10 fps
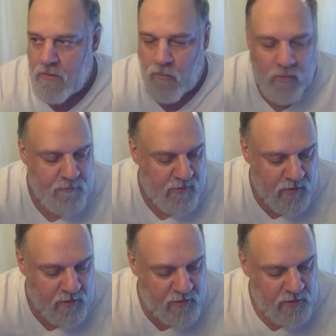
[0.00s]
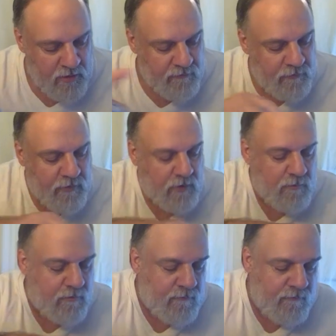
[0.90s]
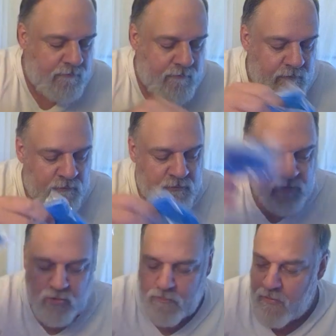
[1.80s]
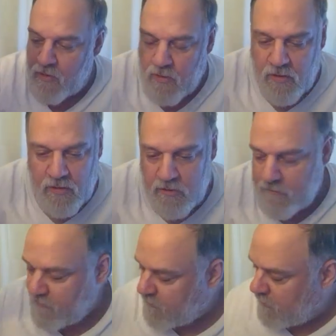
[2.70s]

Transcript: 1 pair of gloves, no, 2 pair of gloves.